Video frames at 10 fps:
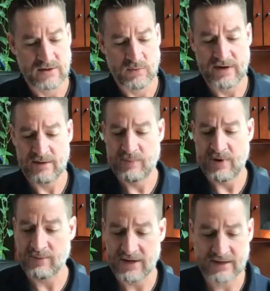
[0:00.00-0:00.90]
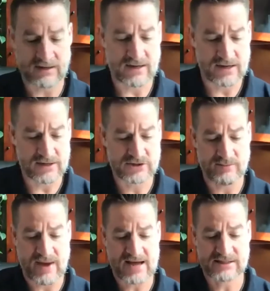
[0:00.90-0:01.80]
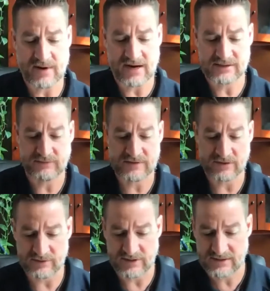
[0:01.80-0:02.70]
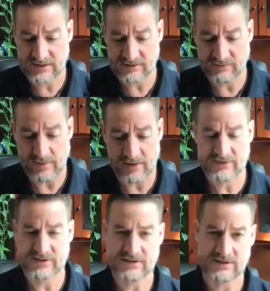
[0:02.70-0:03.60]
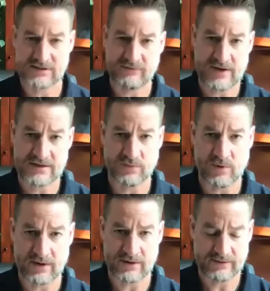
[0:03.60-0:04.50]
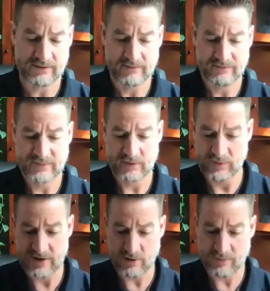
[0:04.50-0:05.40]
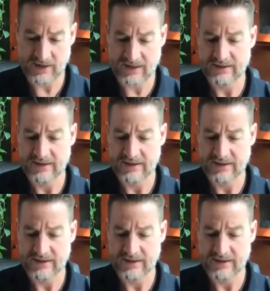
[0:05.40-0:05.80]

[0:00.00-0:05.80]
When in public, should maximize physical distance from others. This is the phase 1 reopening.